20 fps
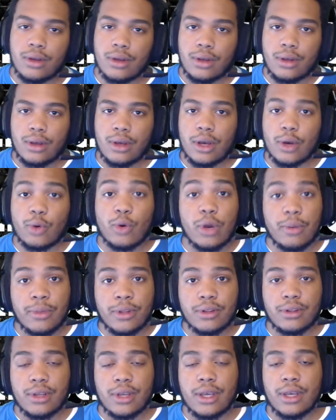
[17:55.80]
equipment
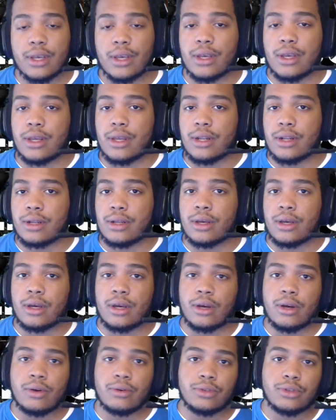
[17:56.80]
and
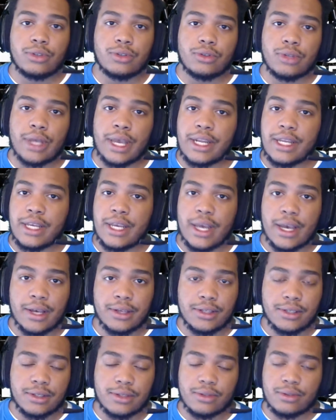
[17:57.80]

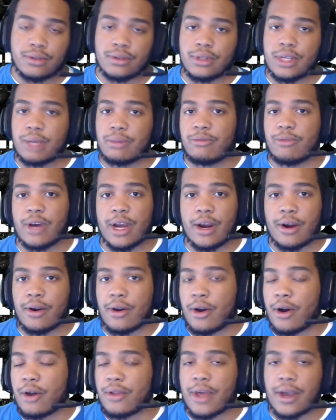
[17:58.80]
ADS and hipfire,
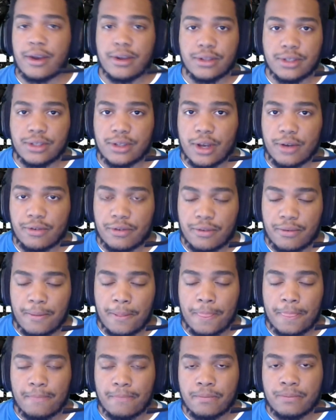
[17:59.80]
all that good stuff.
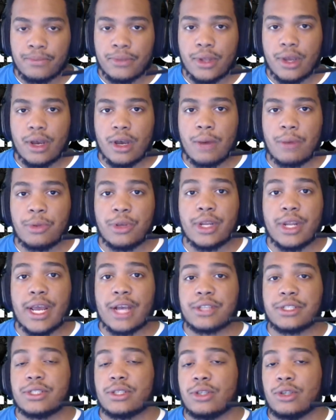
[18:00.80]
You
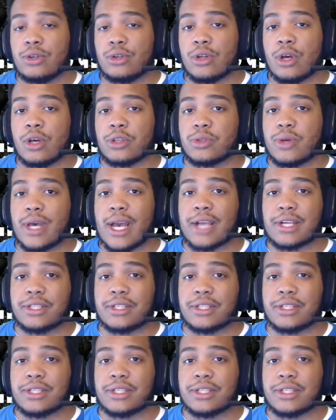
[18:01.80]
can also actually